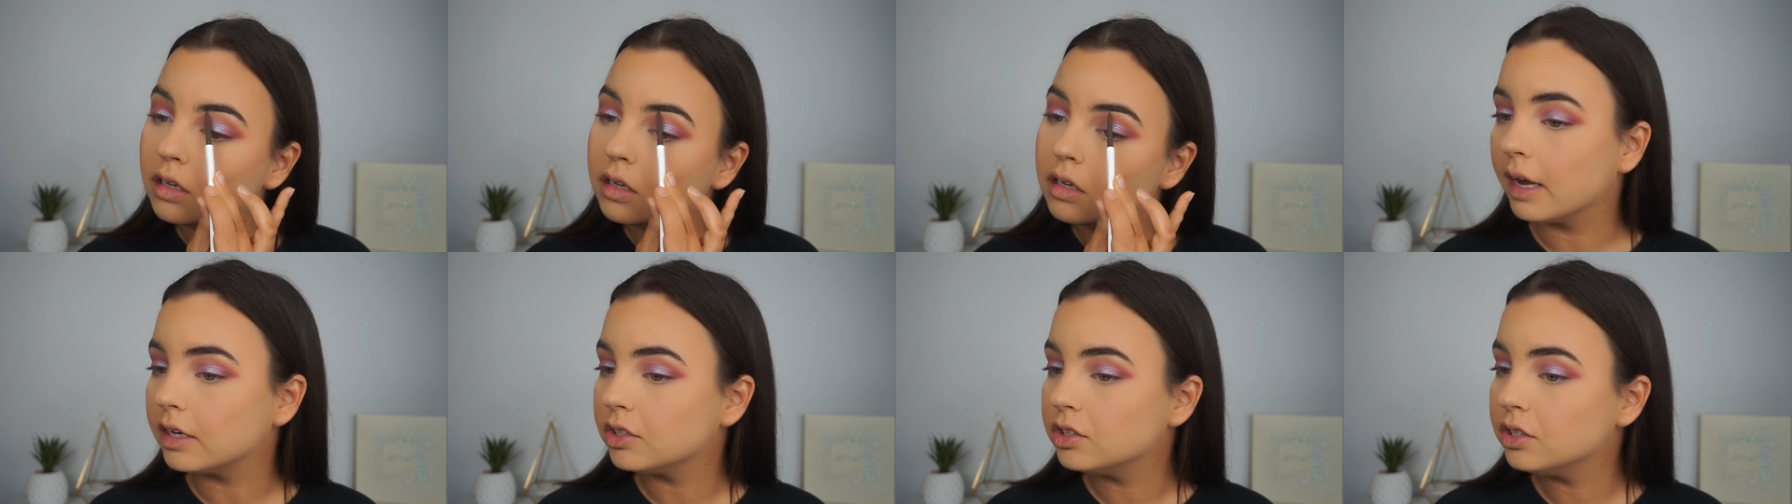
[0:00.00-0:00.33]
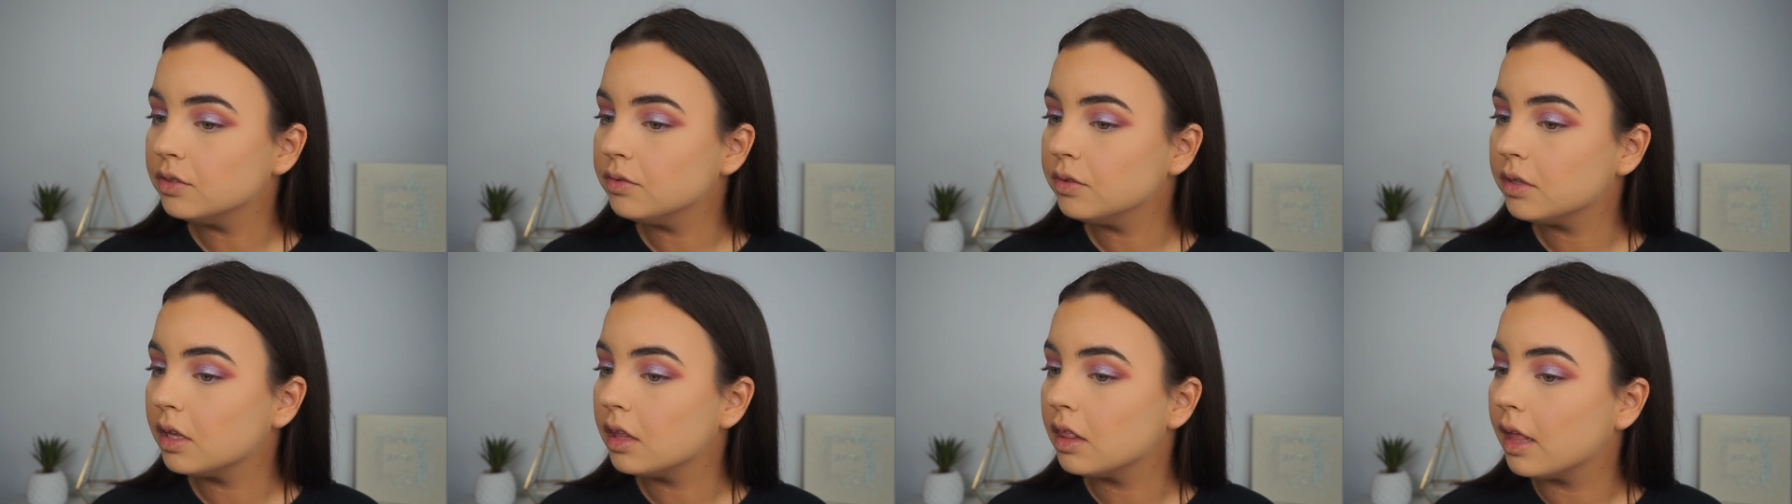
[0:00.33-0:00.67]
I
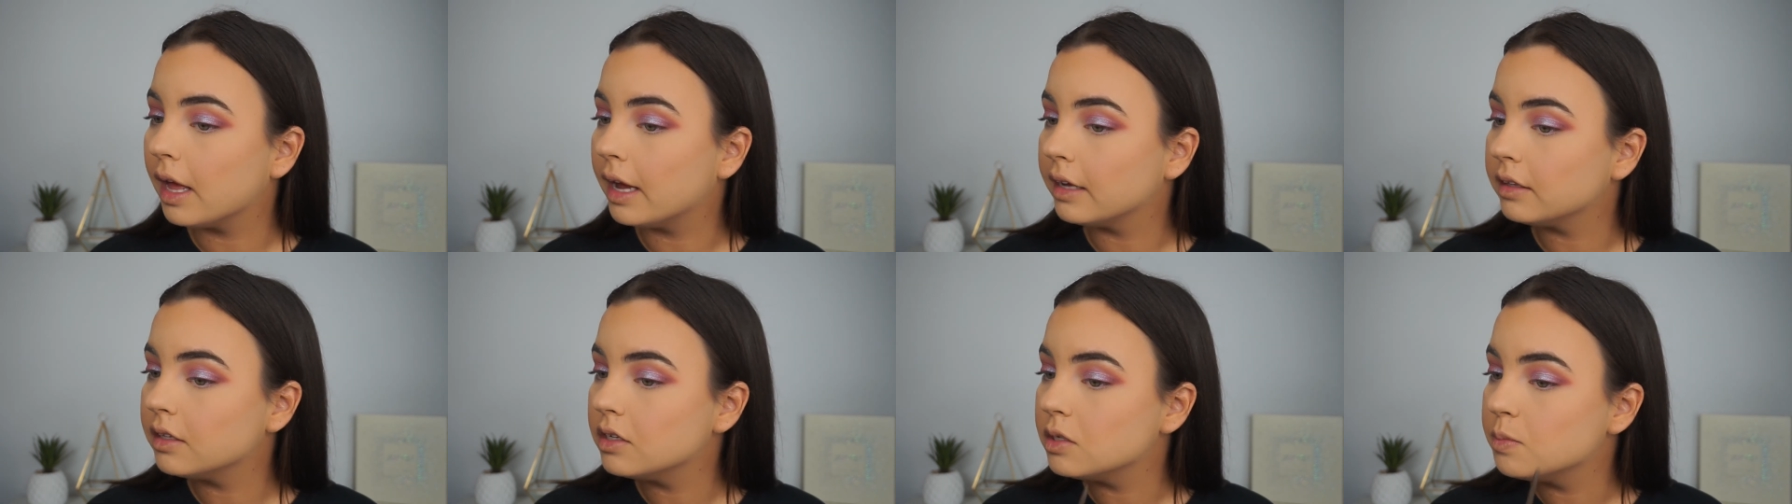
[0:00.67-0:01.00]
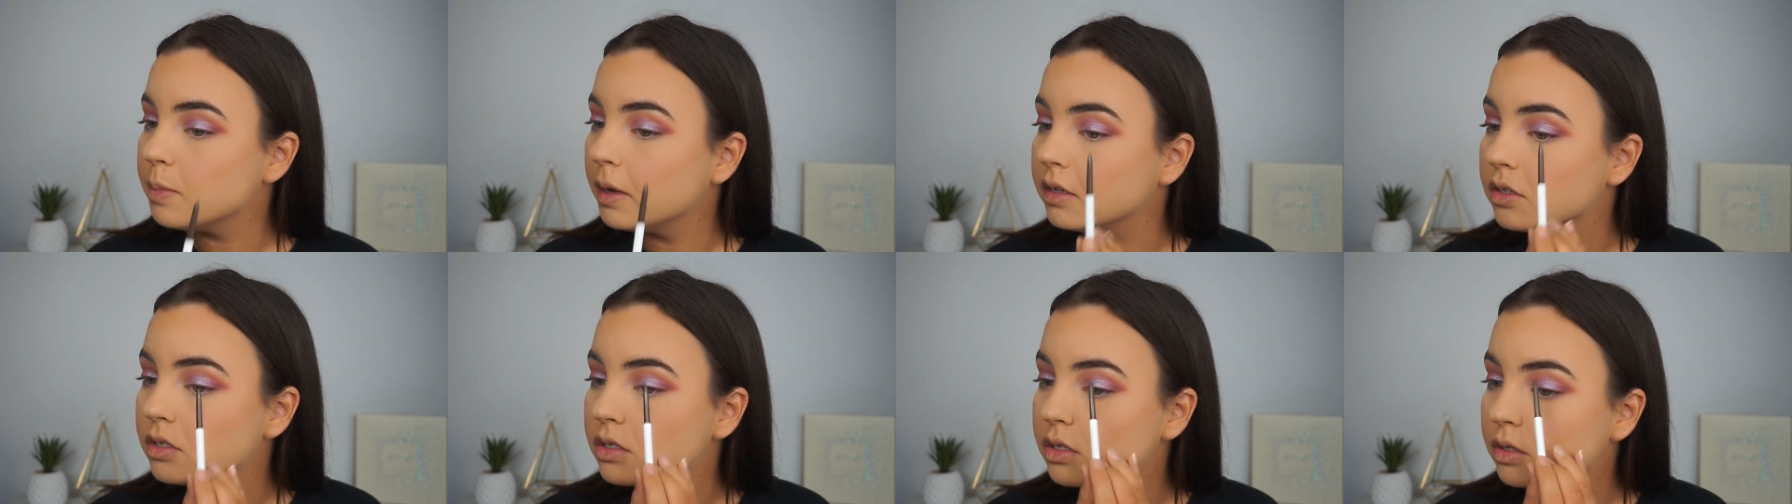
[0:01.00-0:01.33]
actually really like this
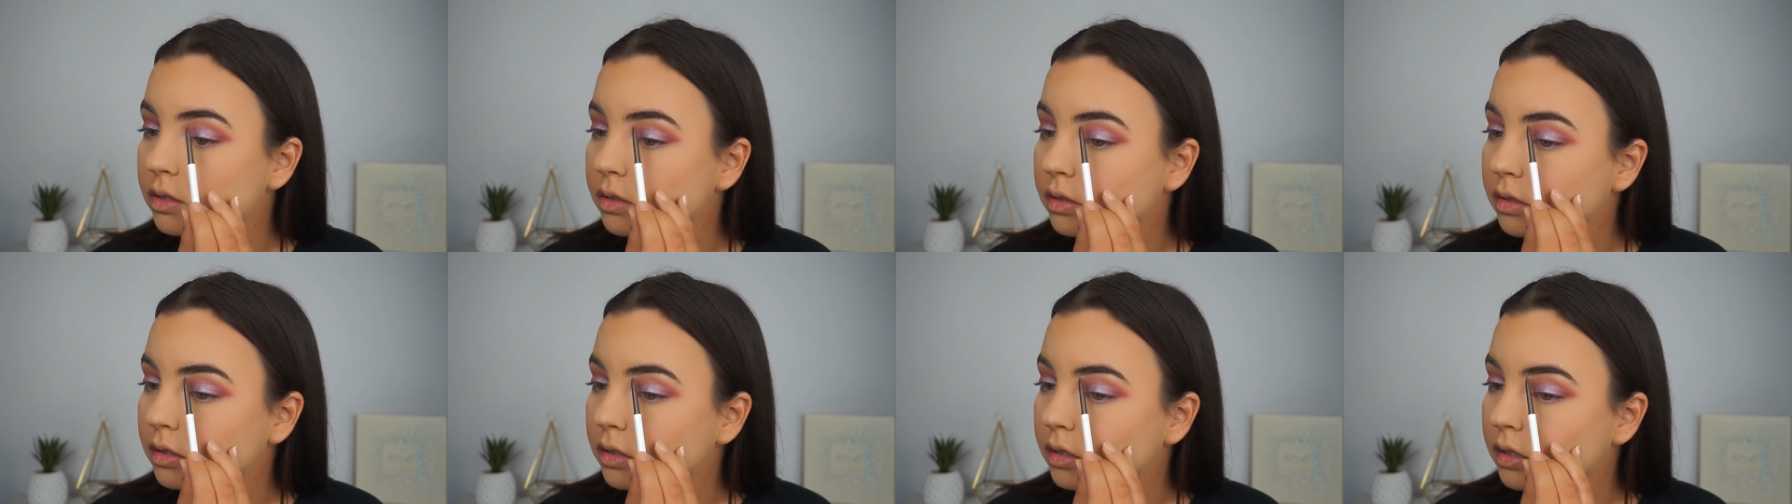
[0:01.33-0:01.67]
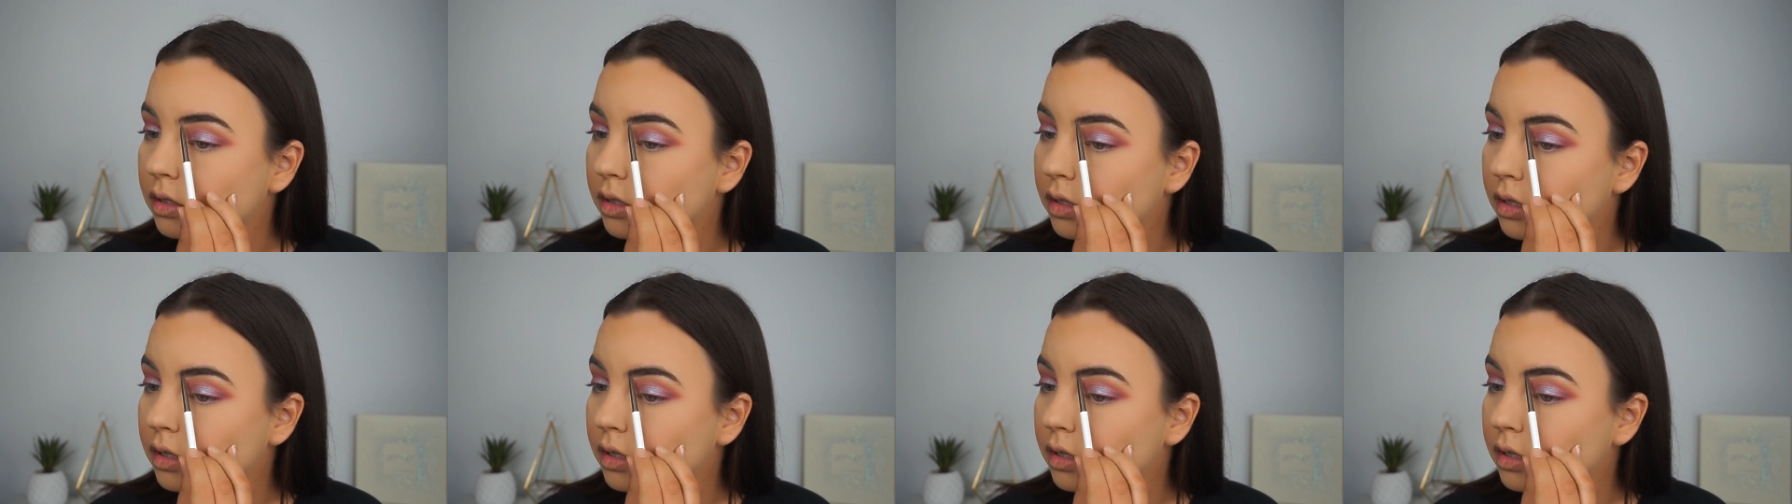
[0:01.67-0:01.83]
pencil.